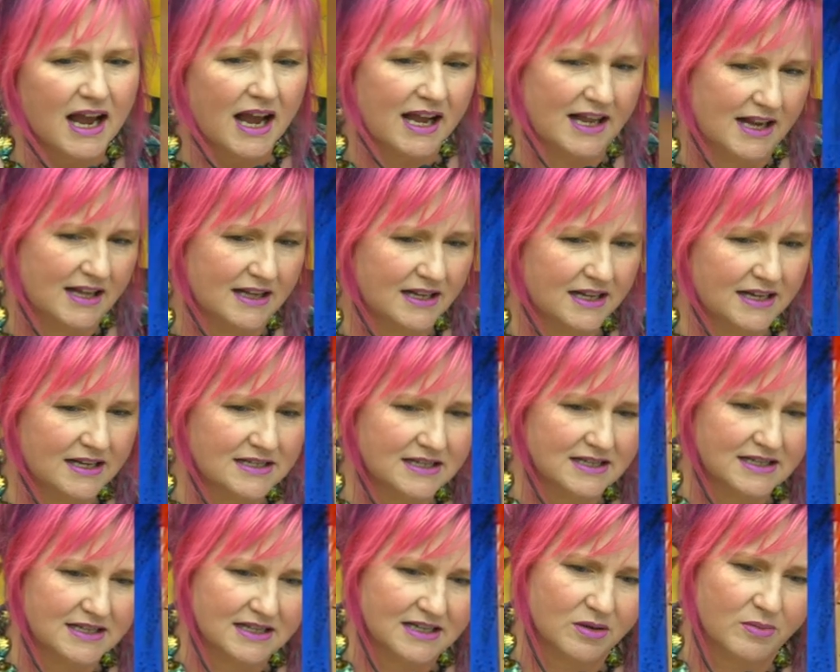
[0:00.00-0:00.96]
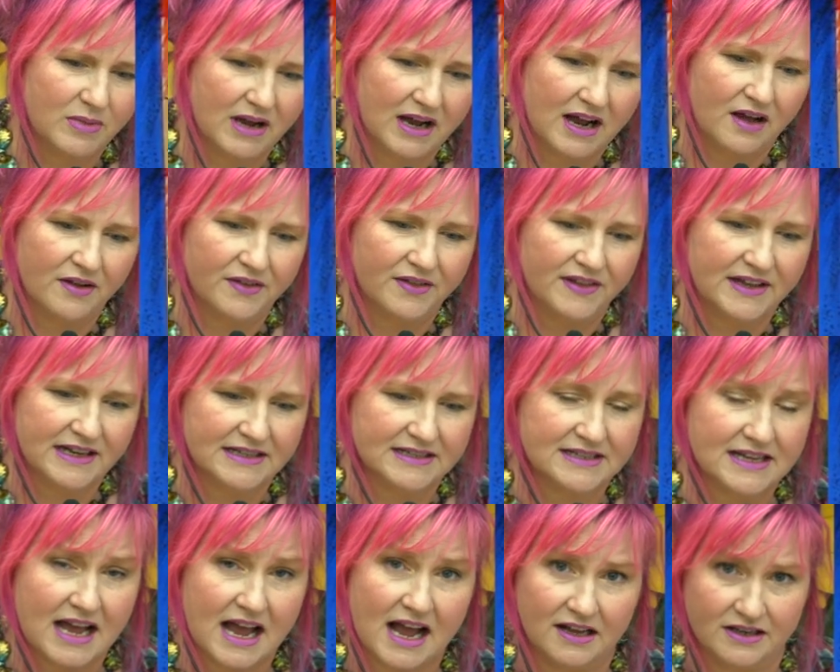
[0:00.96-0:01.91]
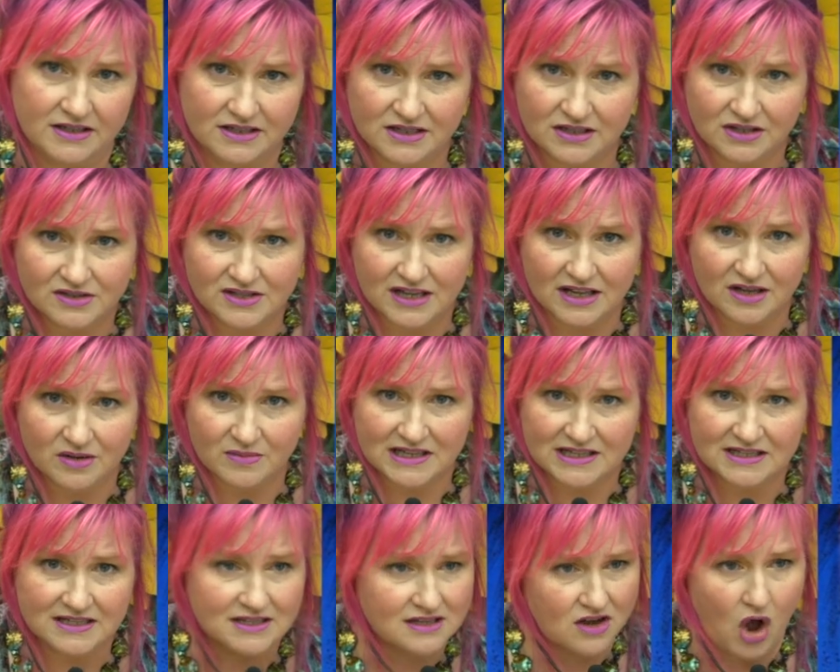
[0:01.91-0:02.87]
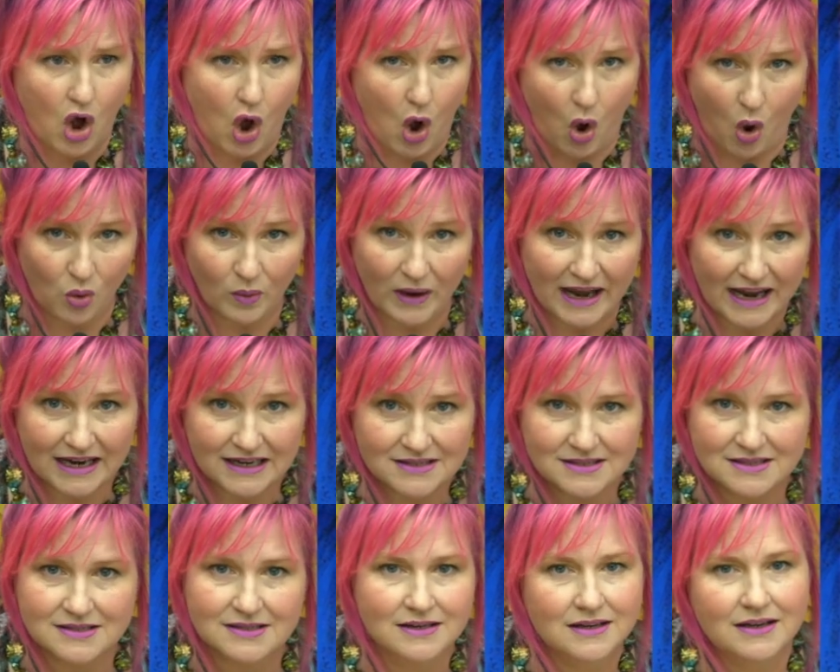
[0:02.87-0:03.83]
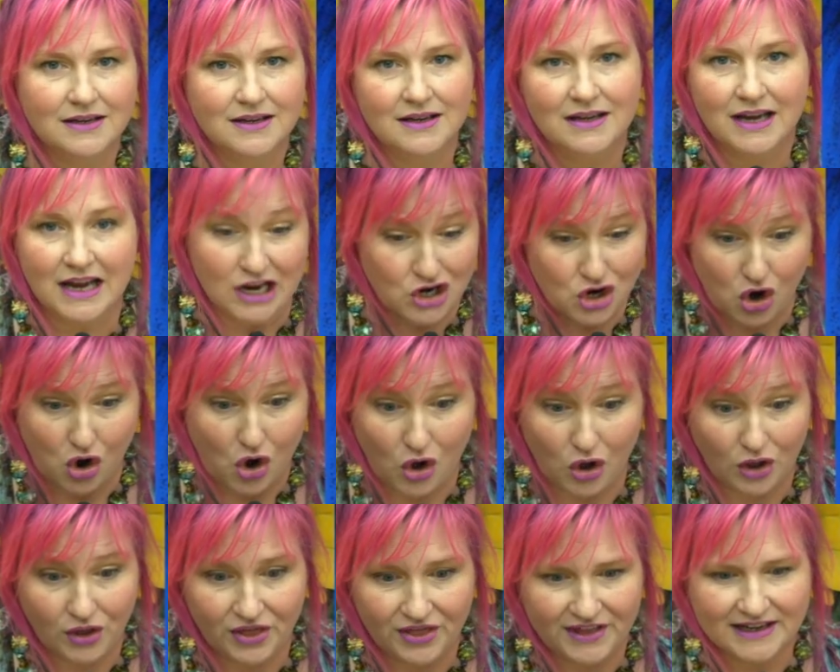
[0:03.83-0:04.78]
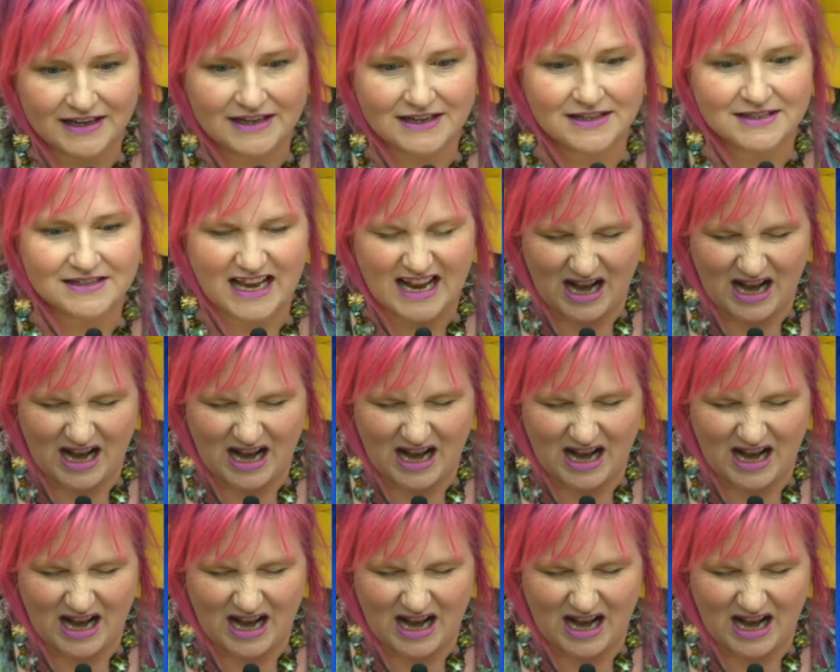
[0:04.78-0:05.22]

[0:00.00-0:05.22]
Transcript: And I like to think about how things add to those elements always in all things.